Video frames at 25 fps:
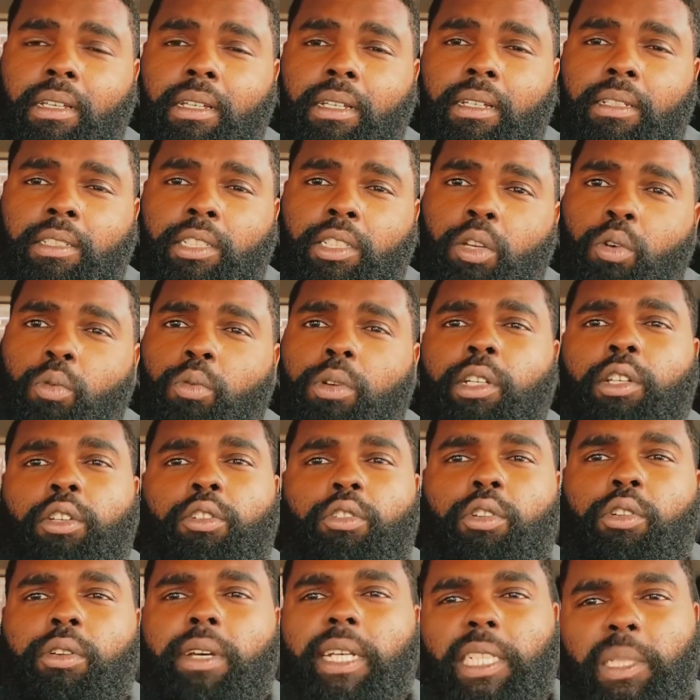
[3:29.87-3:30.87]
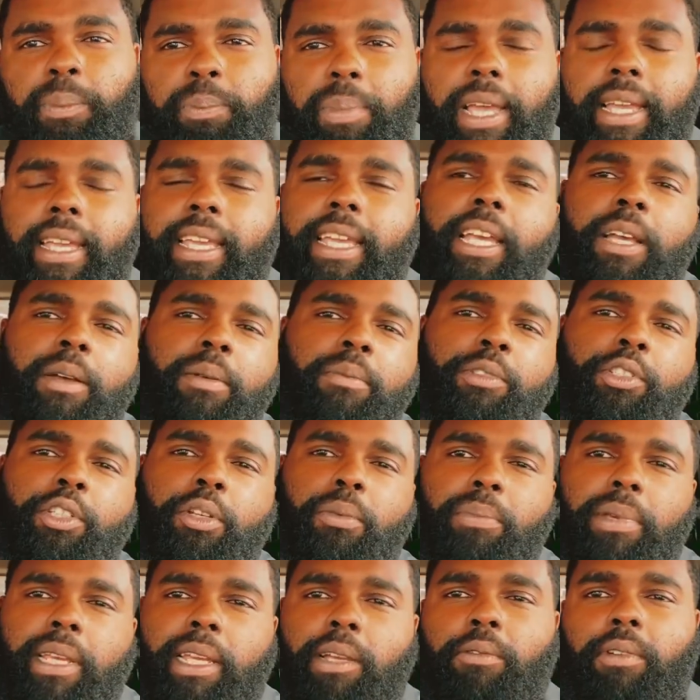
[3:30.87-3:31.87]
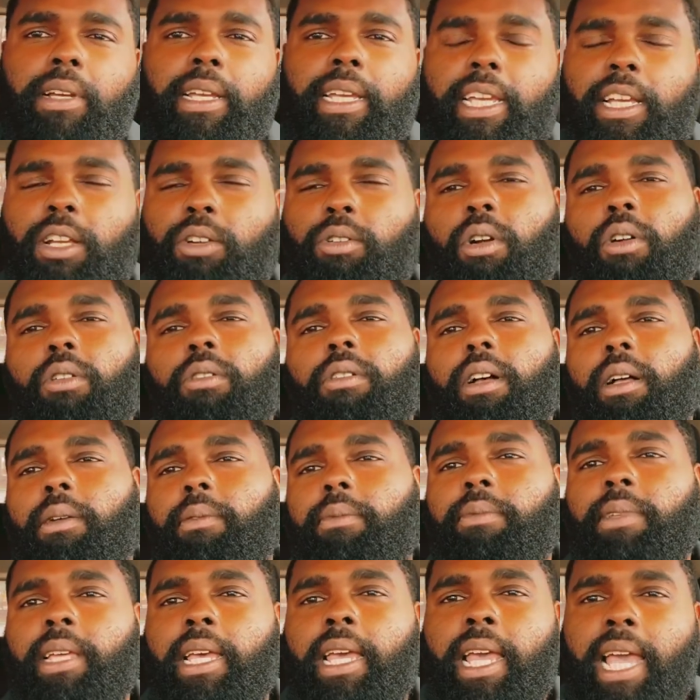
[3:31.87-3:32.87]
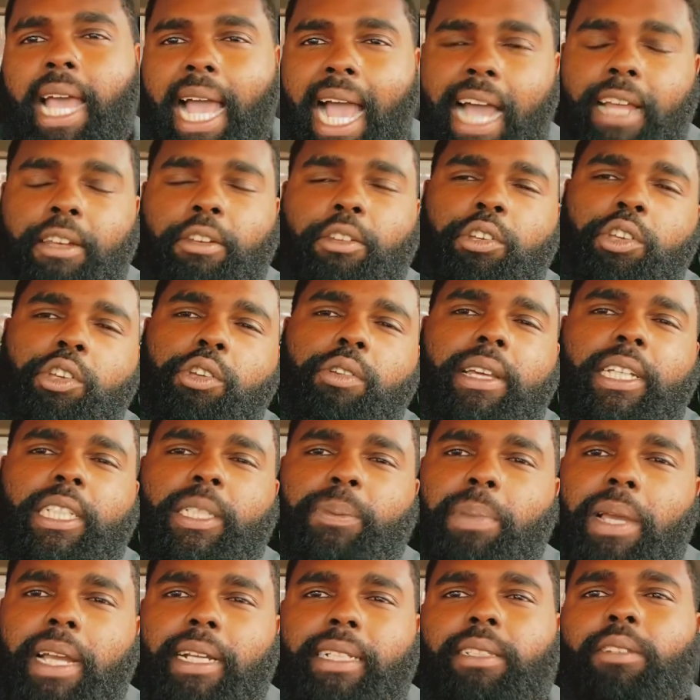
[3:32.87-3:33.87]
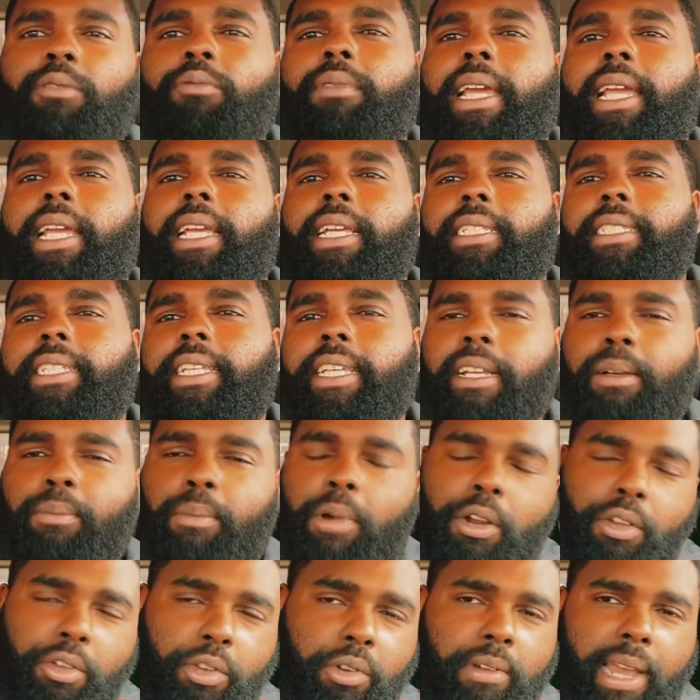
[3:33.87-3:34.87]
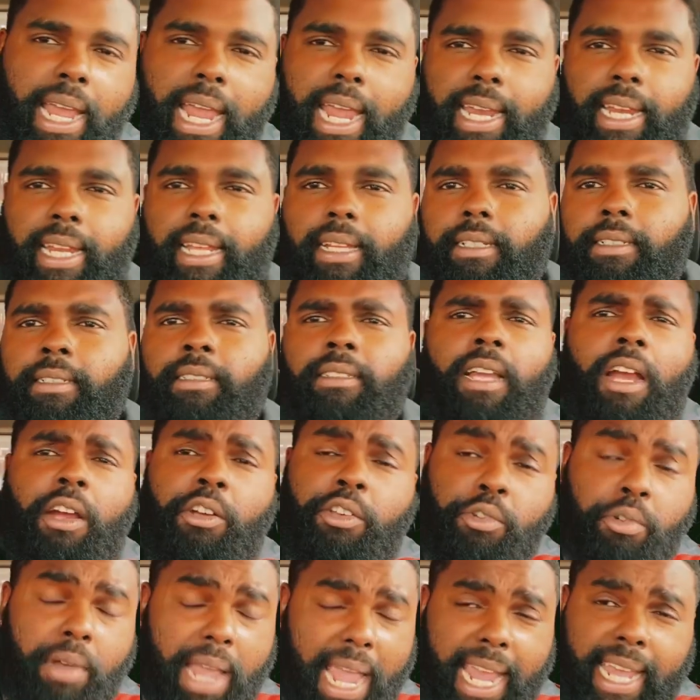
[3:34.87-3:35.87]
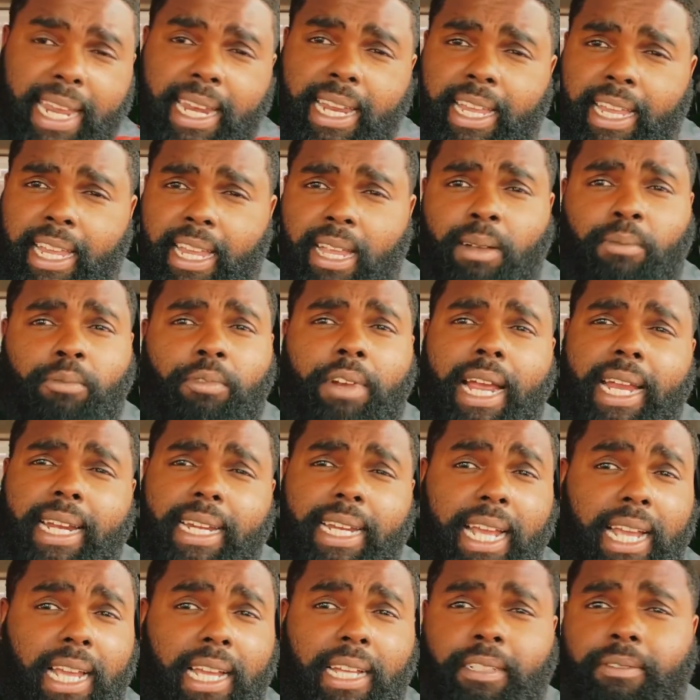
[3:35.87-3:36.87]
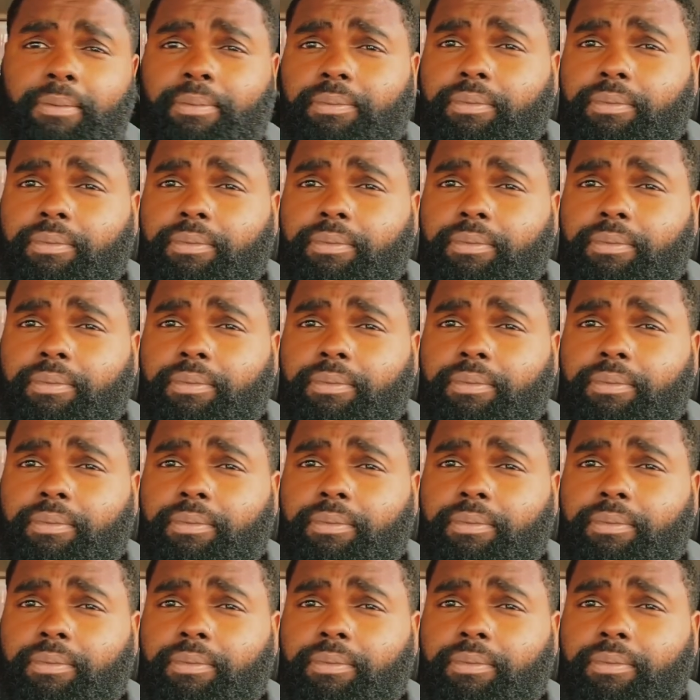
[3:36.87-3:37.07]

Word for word: So what do you expect him to be when he grow up? How do you expect to raise him? Are you hating? Are you hating him right now?